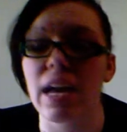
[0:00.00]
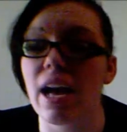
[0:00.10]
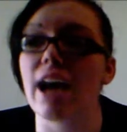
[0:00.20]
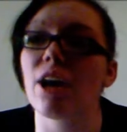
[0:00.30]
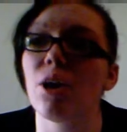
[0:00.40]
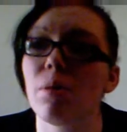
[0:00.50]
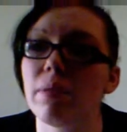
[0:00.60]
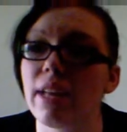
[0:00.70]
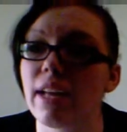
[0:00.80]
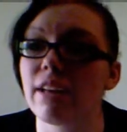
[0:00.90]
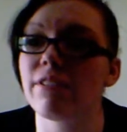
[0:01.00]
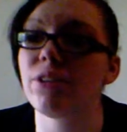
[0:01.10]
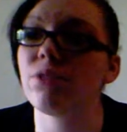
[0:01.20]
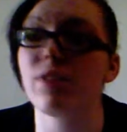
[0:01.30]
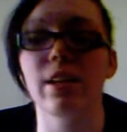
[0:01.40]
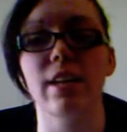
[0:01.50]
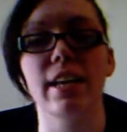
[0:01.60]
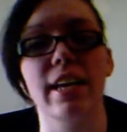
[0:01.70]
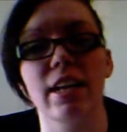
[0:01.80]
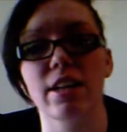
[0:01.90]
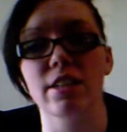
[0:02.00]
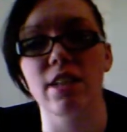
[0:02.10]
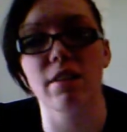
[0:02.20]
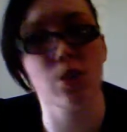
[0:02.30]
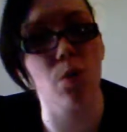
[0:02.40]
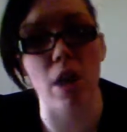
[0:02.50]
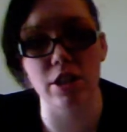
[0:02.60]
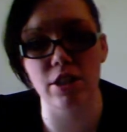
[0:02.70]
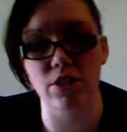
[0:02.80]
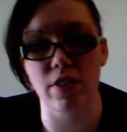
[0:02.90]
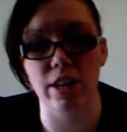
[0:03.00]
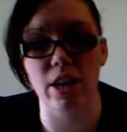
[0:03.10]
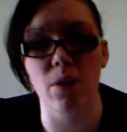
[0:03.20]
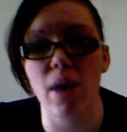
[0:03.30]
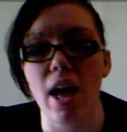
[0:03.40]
I hope that if you feel like killing yourself, you watch this video